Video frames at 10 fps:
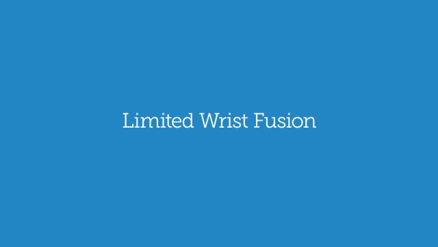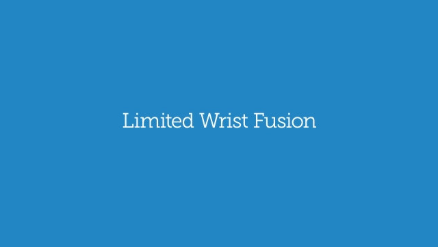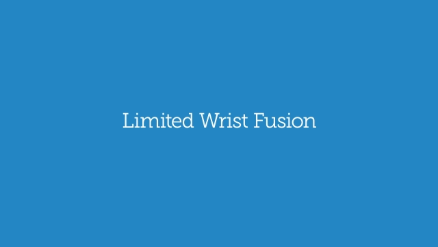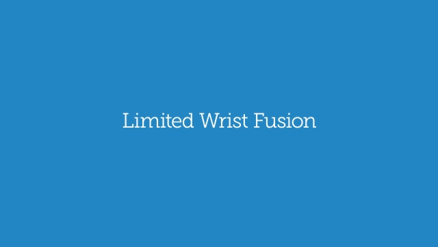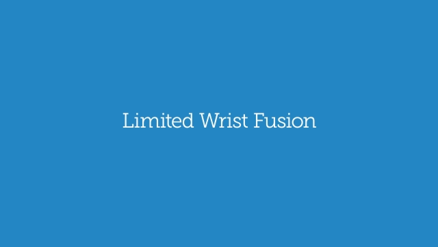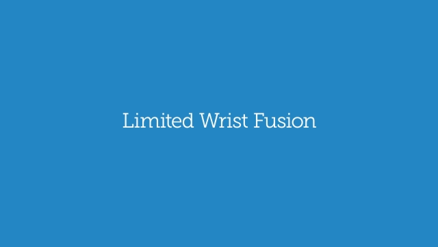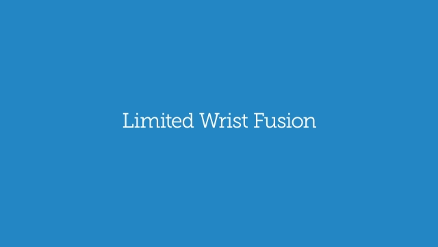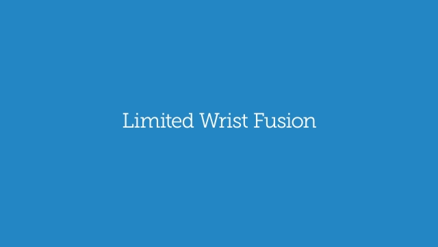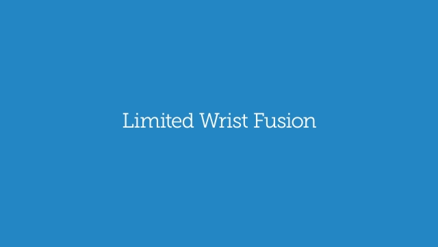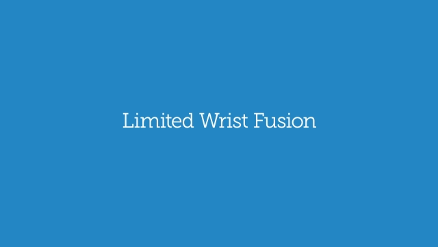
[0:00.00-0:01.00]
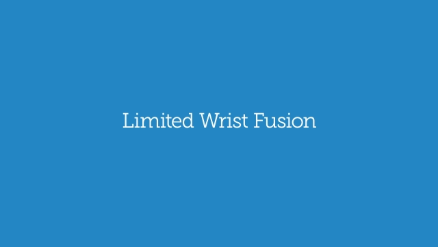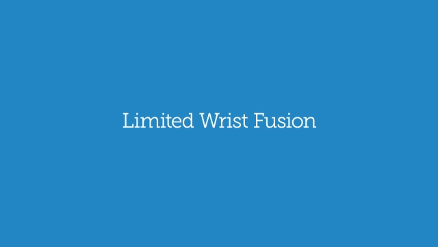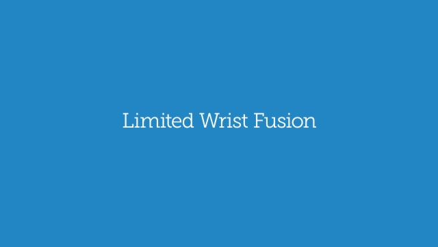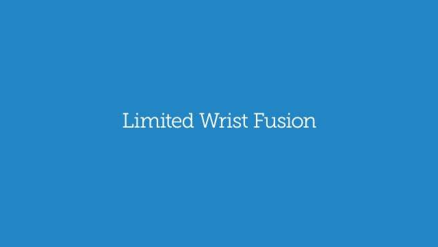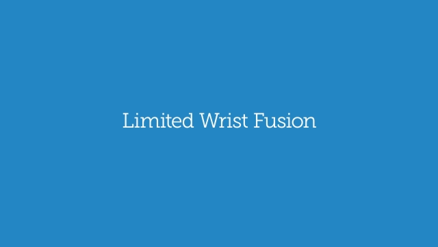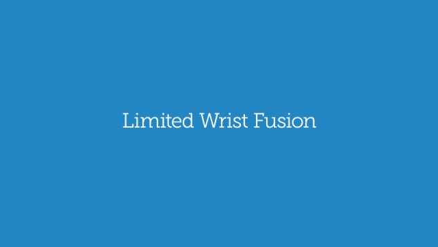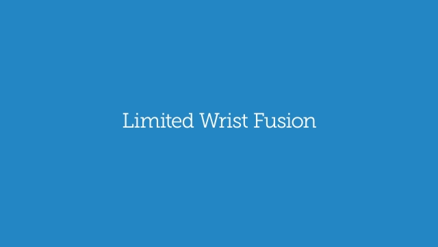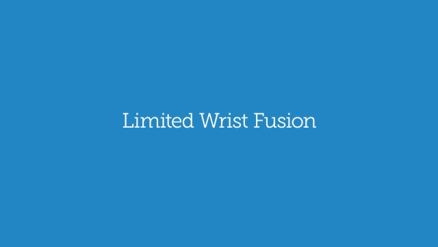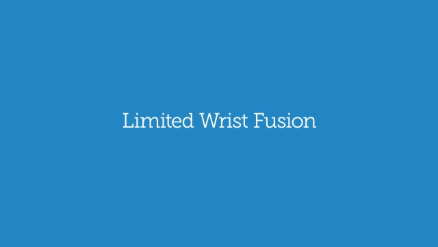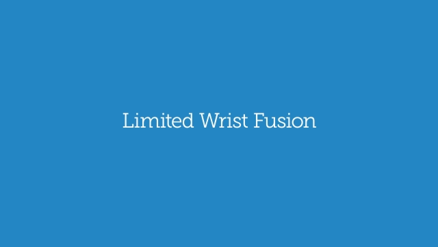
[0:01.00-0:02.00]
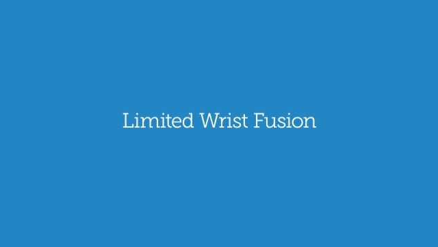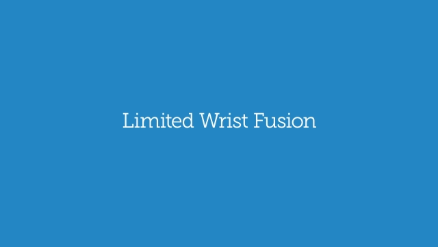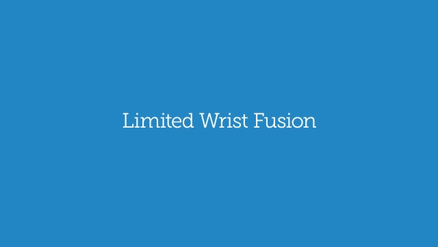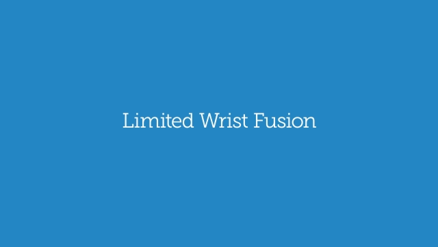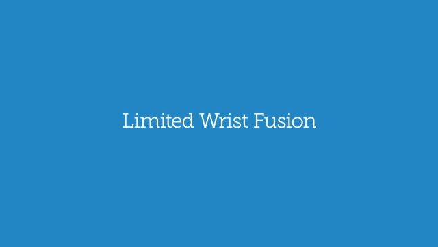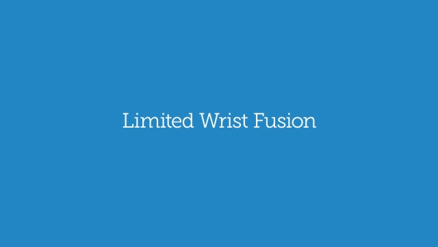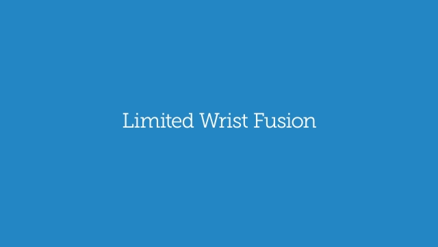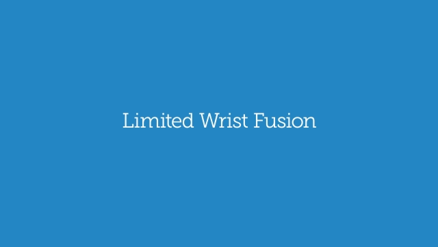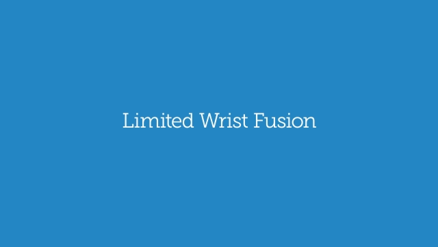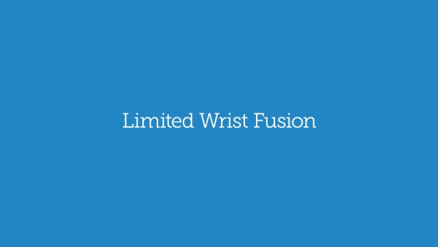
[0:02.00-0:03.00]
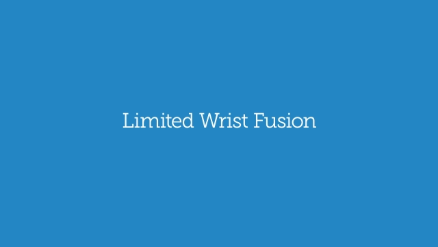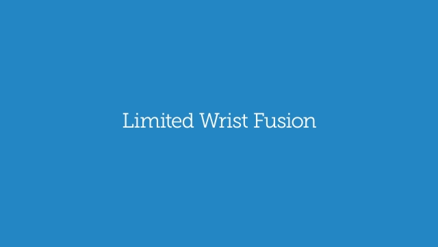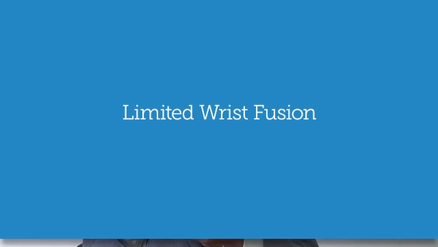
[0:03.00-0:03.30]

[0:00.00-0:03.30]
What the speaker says: [unreadable: no face in view]